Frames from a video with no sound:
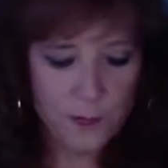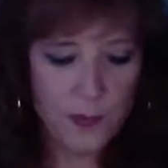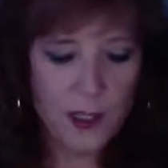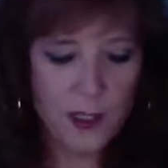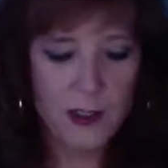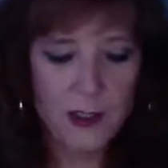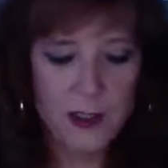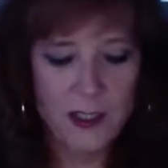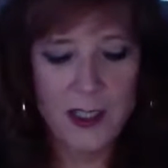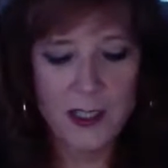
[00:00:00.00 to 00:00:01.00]

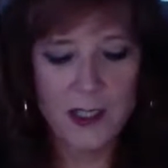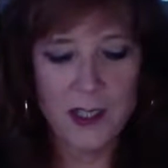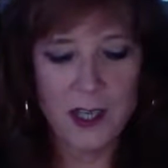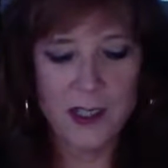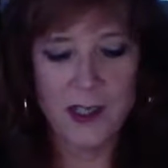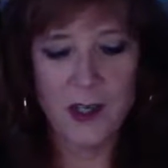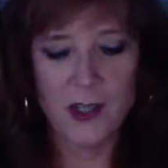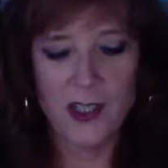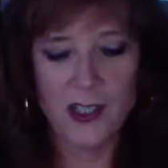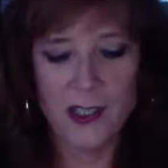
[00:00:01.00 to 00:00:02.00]
looked at
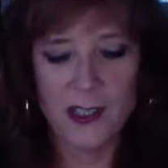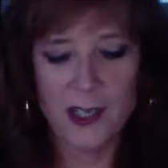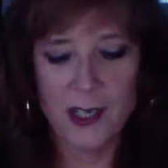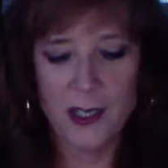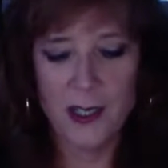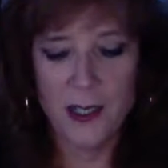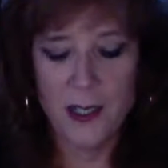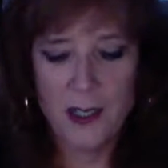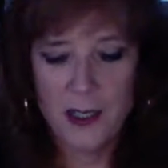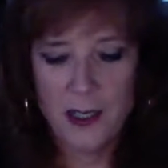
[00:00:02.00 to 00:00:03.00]
Scottie and said,
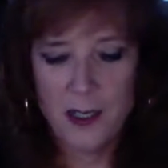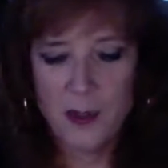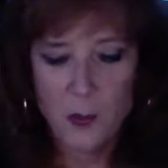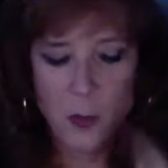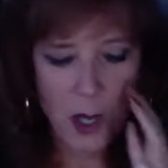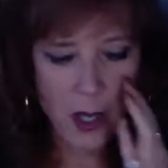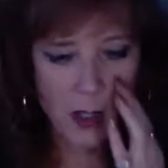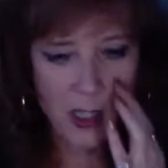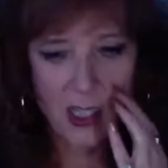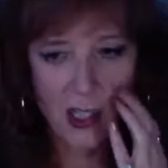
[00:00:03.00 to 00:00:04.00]
"Well,
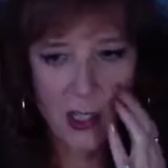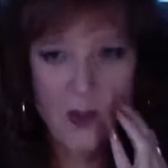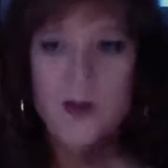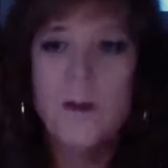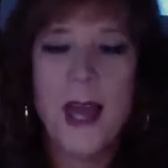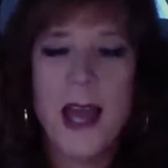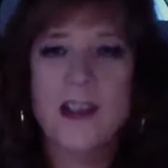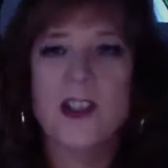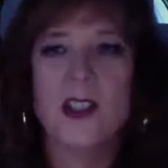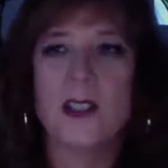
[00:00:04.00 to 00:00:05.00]
can you
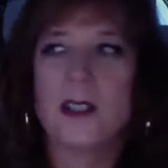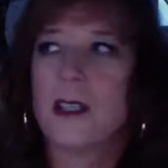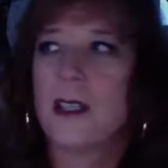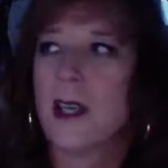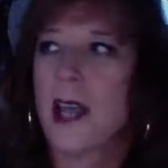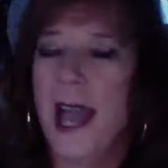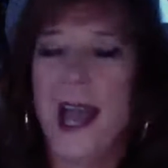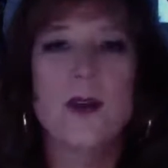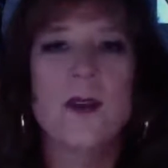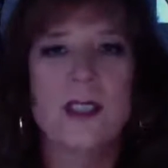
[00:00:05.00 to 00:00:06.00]
imagine
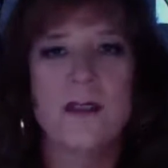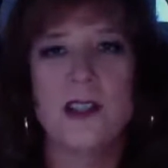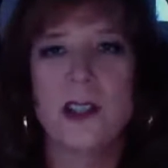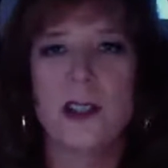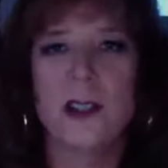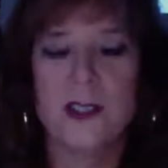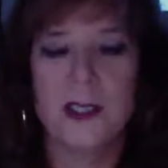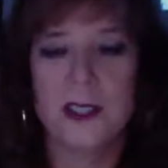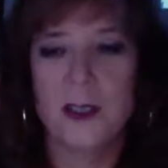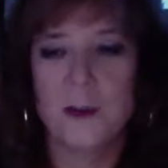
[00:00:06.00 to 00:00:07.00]
how difficult
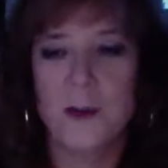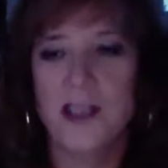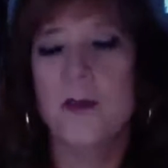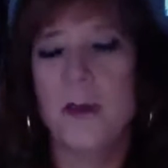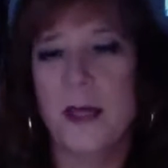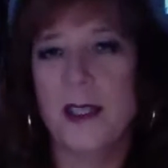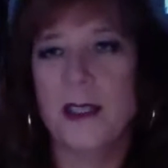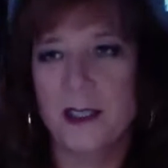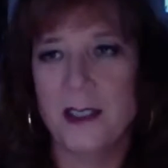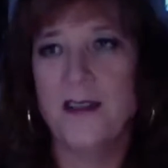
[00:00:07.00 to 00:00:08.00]
it must have been
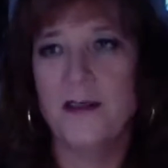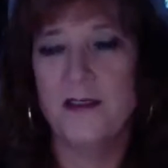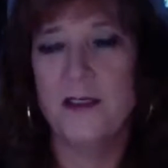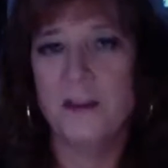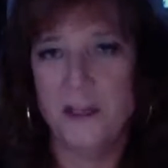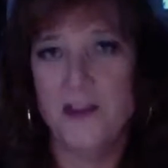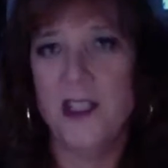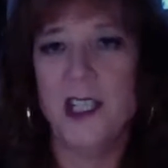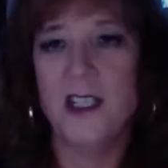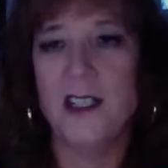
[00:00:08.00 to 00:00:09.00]
to live for 50
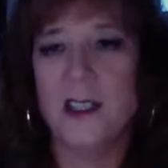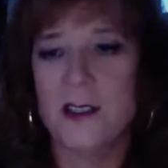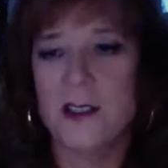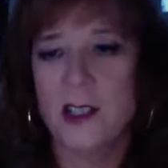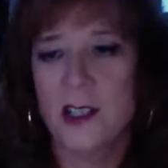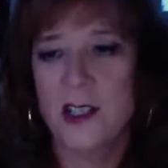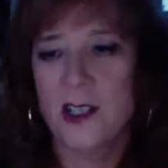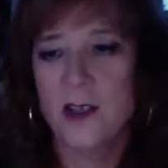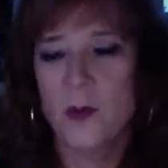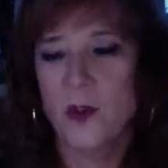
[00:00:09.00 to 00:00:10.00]
years
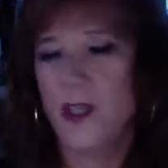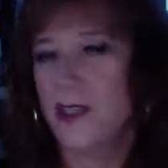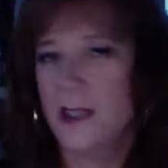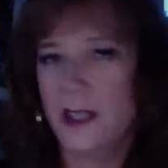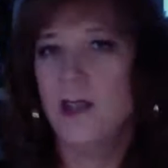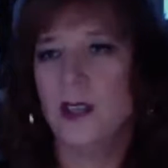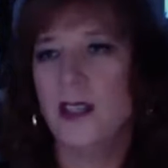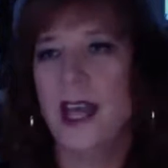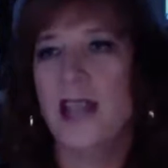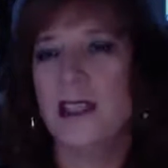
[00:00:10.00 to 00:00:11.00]
with a secret
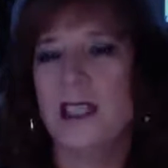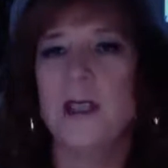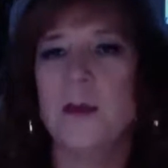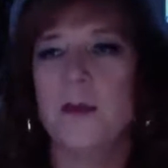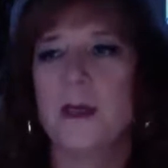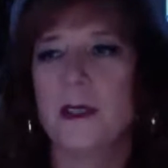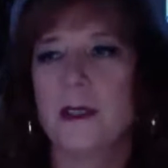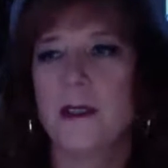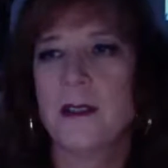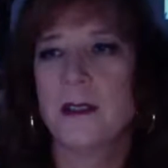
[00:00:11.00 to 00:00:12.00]
that deep?
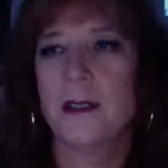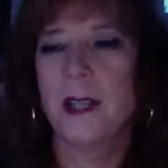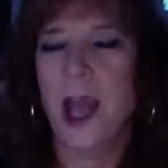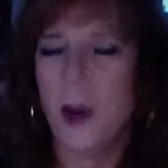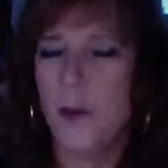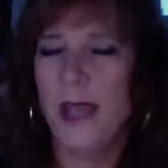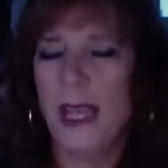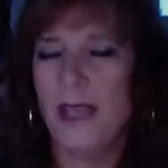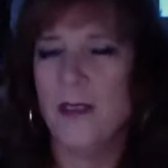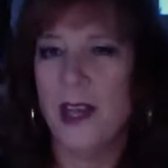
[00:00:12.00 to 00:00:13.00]
How
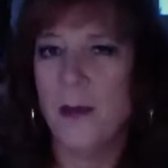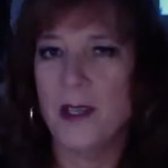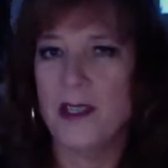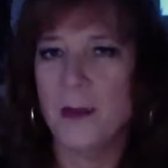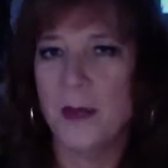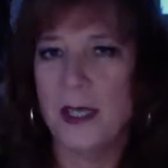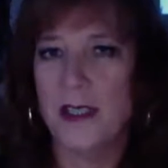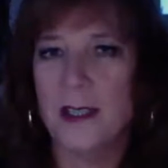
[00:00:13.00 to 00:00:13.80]
painful that must have been."